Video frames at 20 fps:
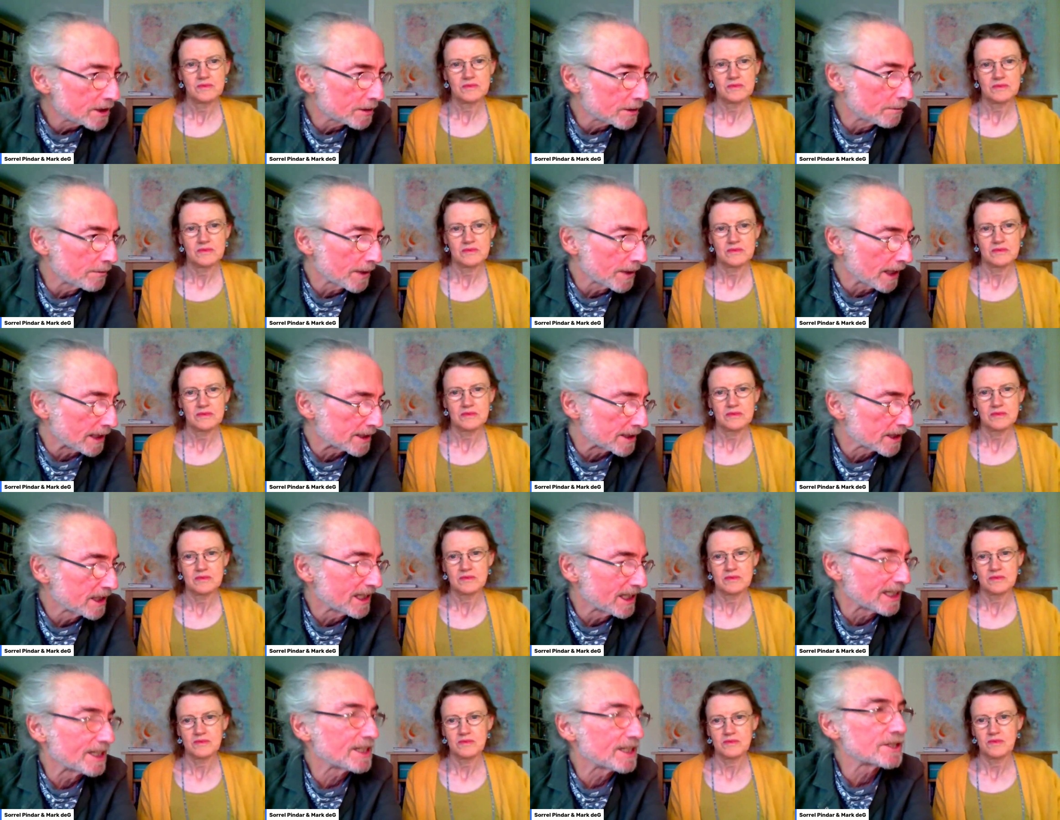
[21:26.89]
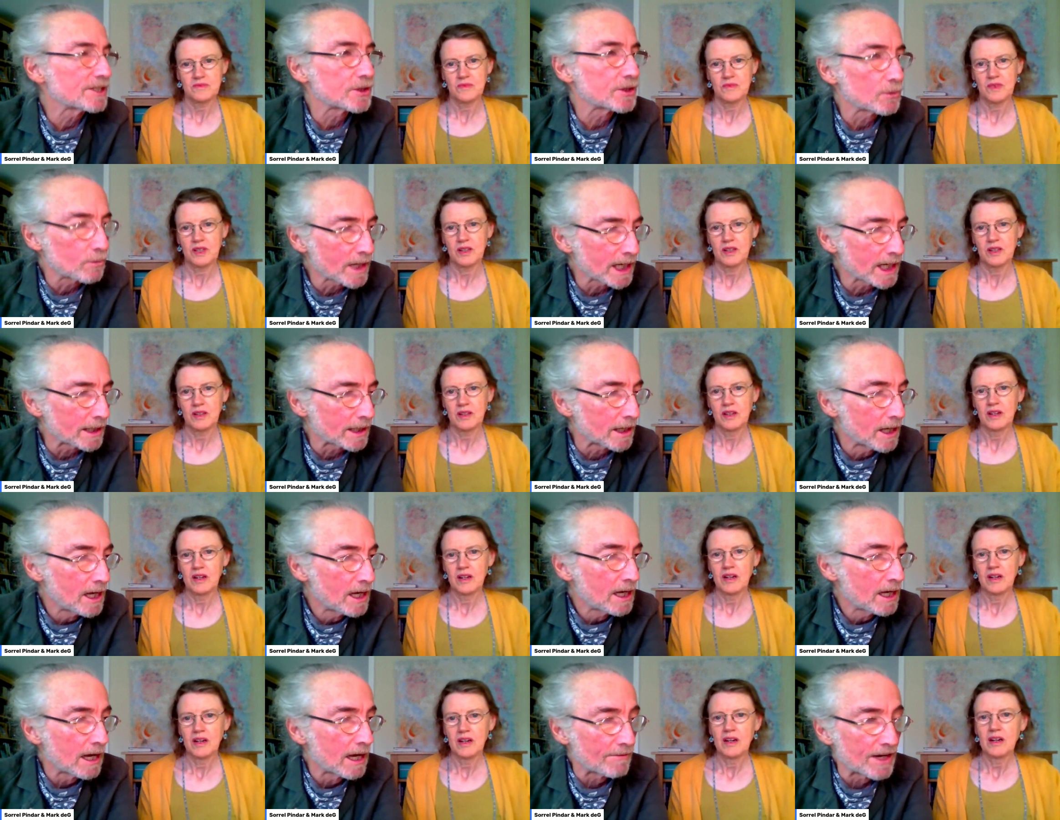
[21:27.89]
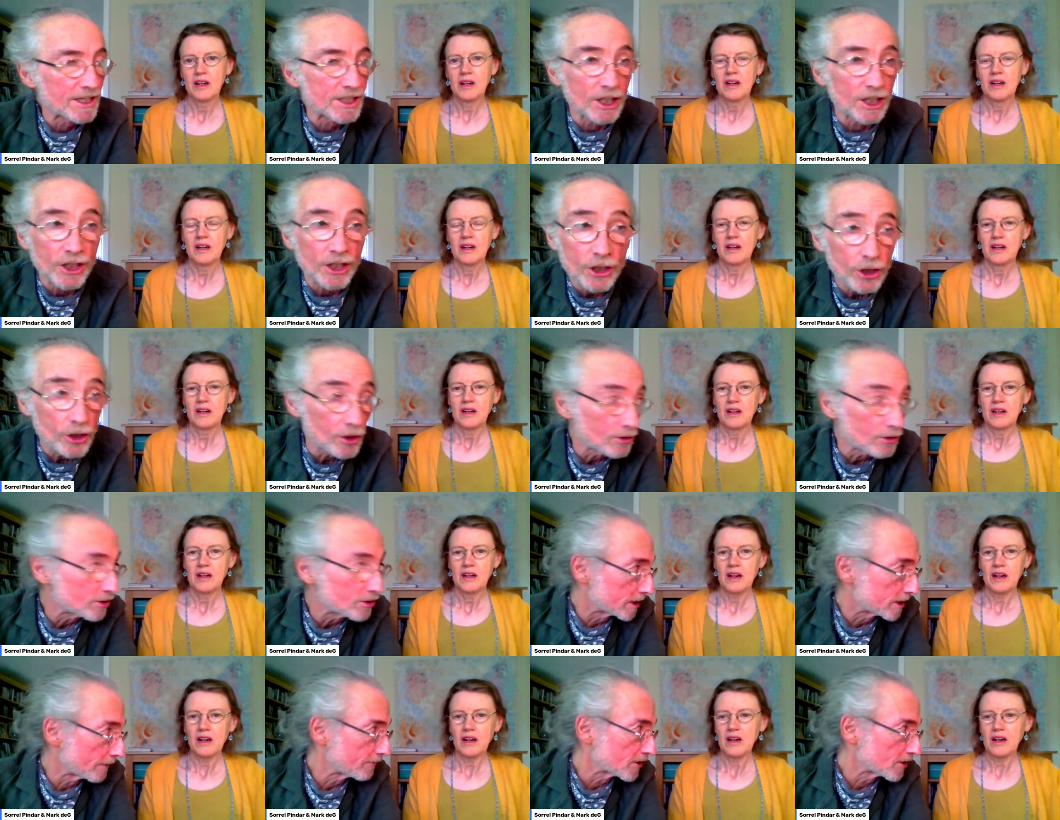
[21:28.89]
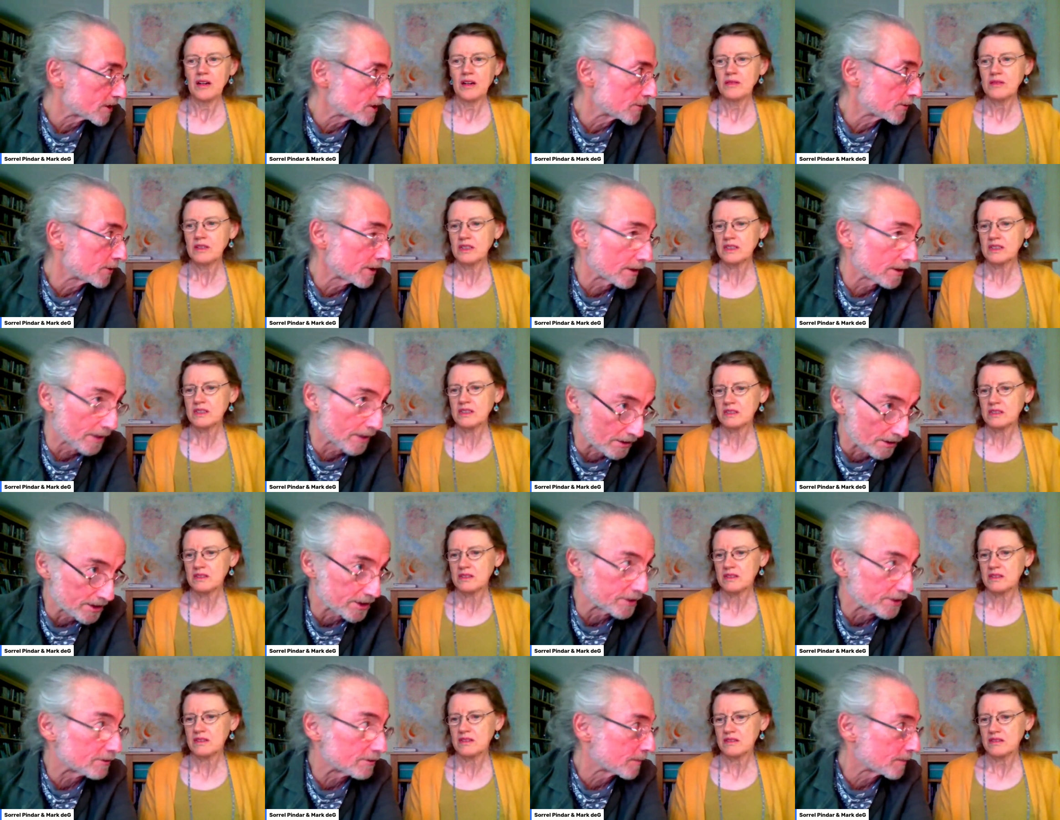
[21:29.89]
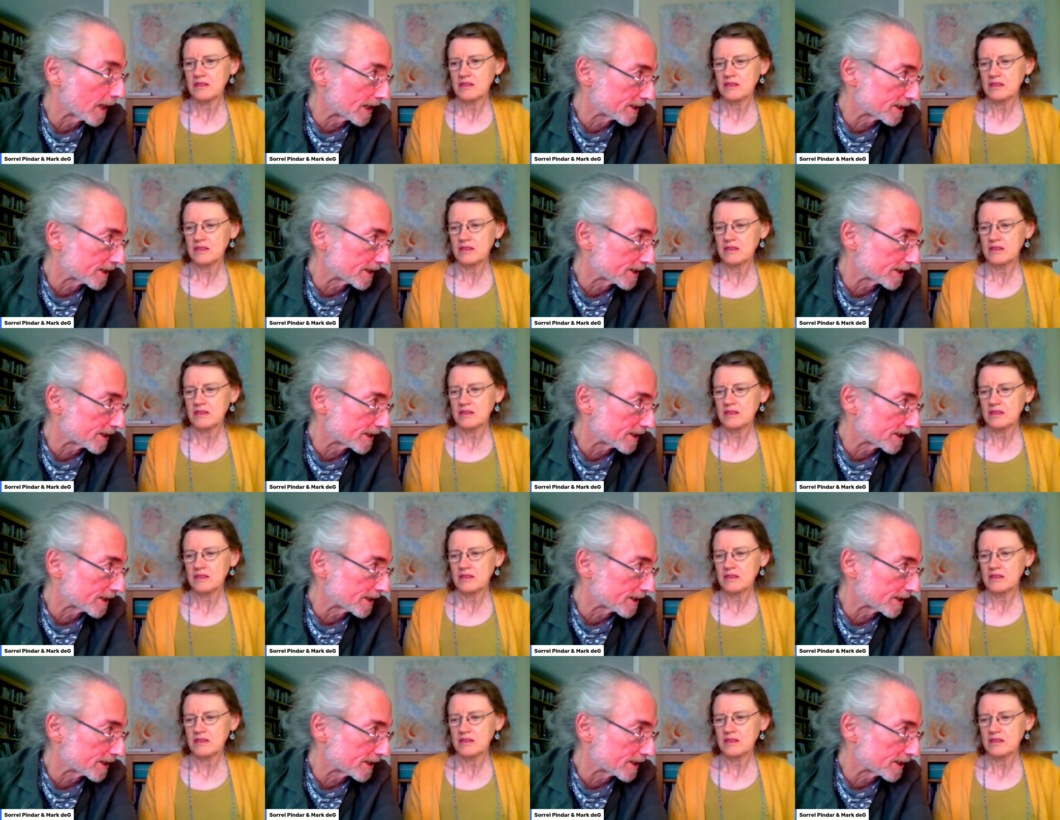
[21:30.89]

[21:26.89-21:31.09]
Speaker 1: women compete, it is to win. And there's a huge difference oh, between those two